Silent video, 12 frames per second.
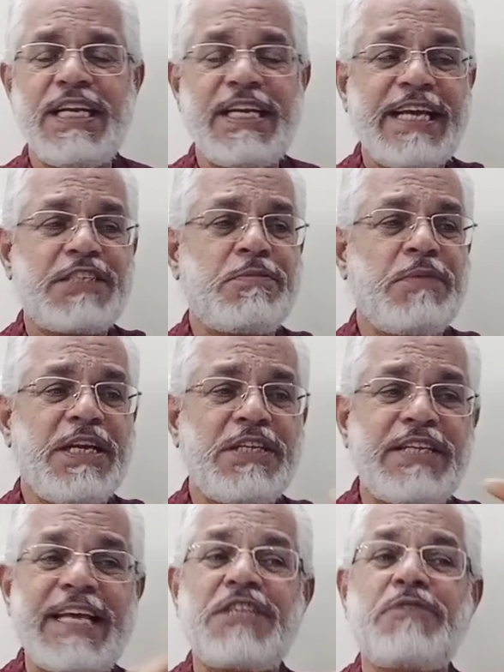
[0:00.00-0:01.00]

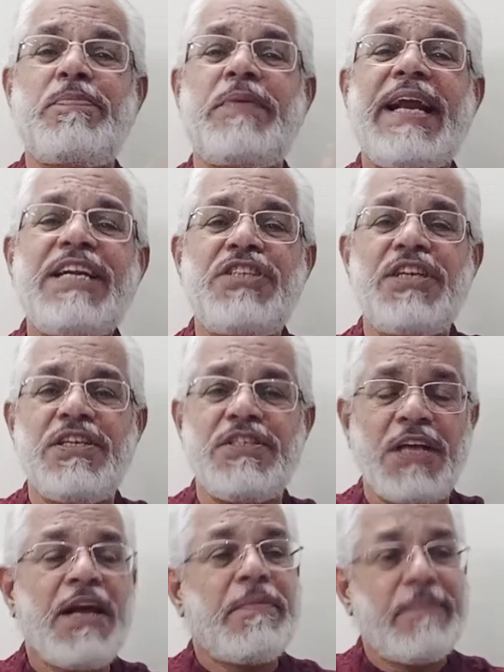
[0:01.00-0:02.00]
Its
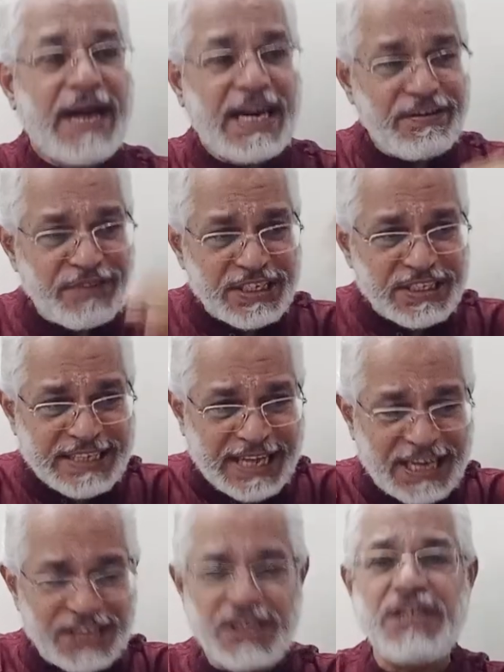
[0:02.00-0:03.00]
expressions,
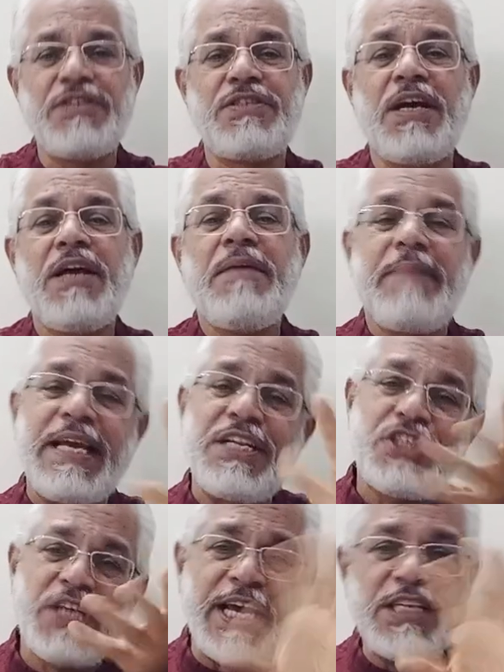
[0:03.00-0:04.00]
manifestations
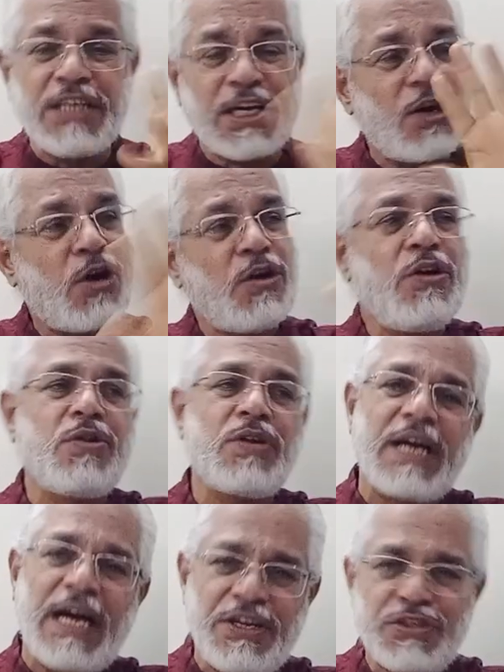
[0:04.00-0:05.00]
may change according to
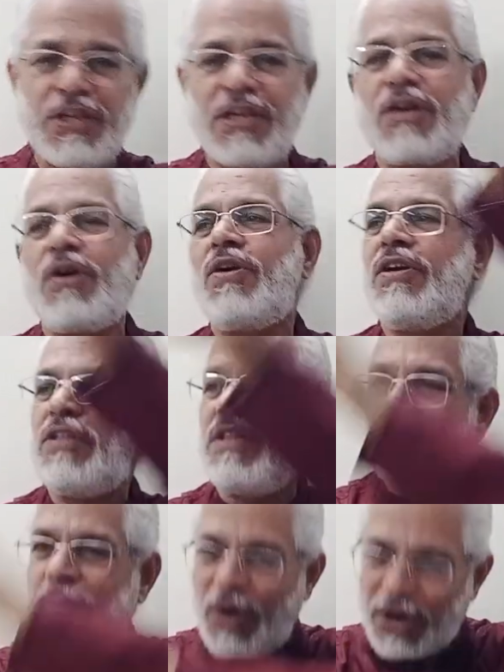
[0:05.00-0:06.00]
the culture, according to
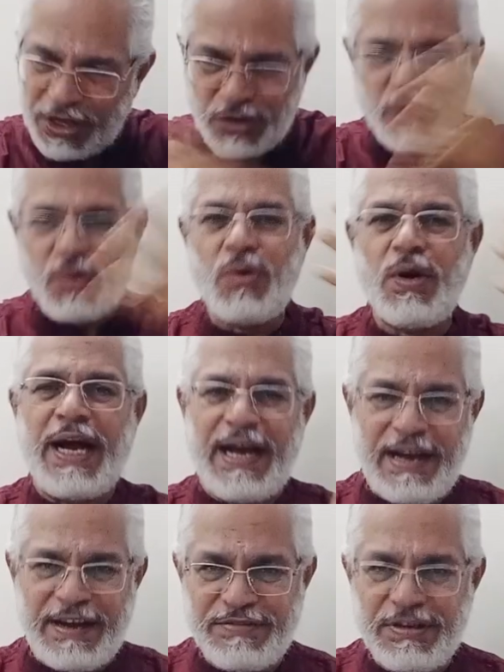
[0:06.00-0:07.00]
the body you
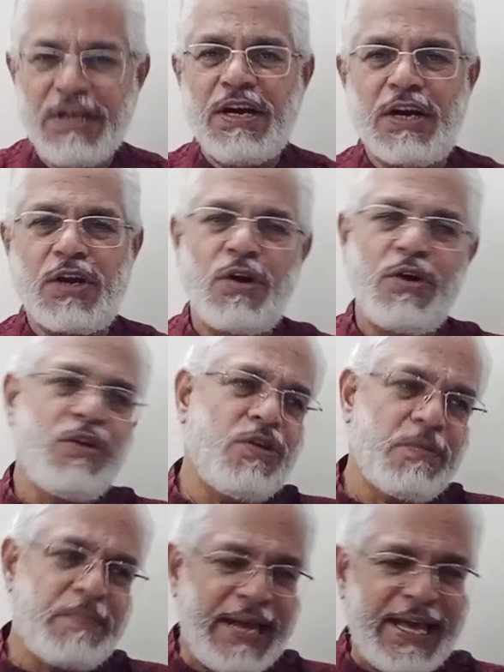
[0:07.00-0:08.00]
have, according
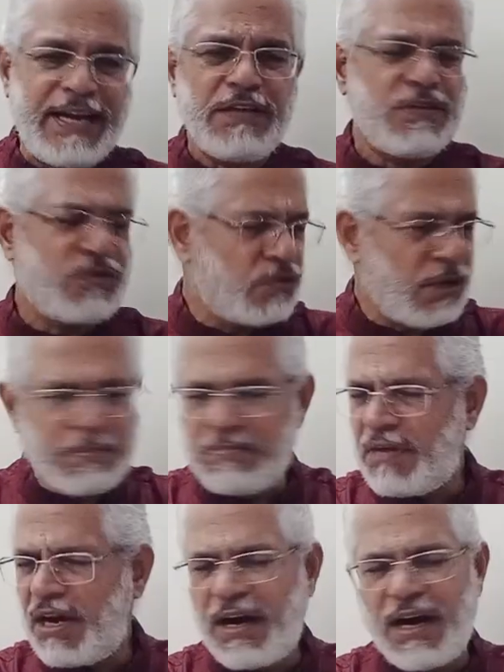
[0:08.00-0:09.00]
to your parents,
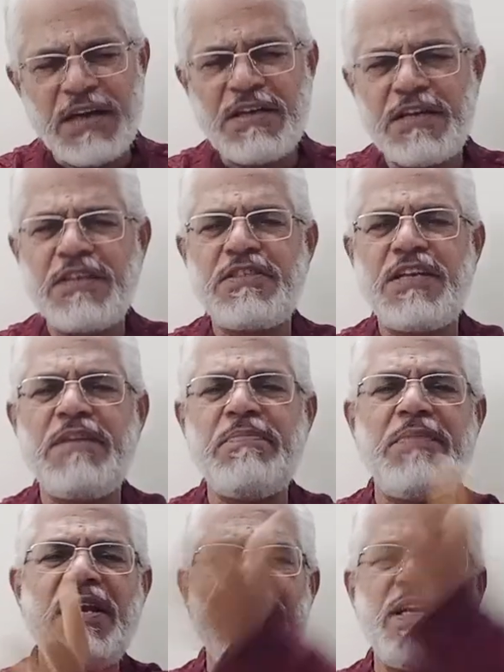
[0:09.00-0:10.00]
hundreds
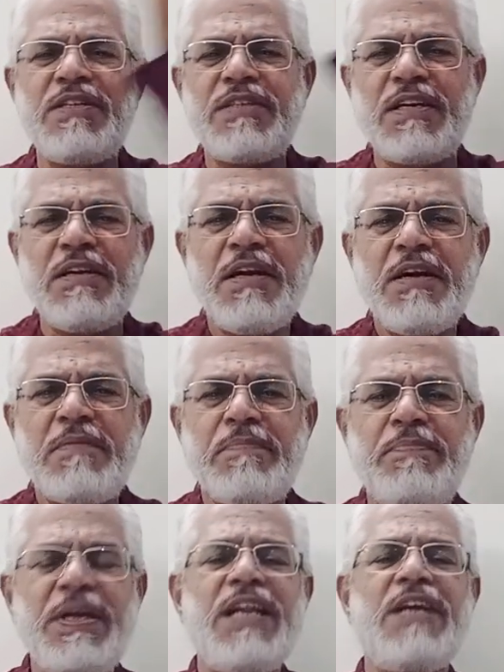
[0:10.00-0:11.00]
and millions and
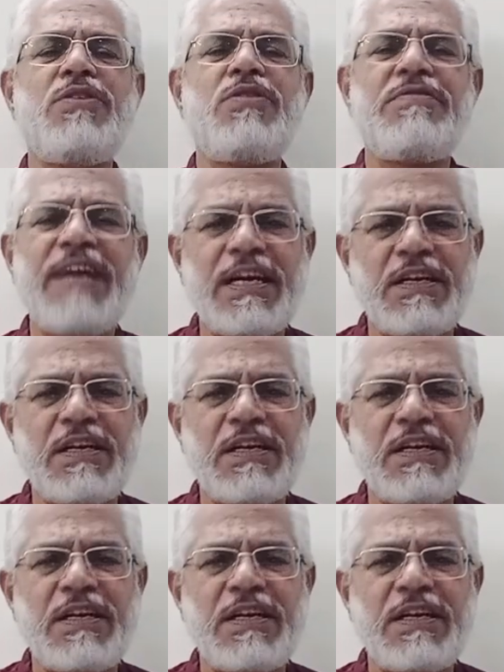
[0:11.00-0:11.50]
billions of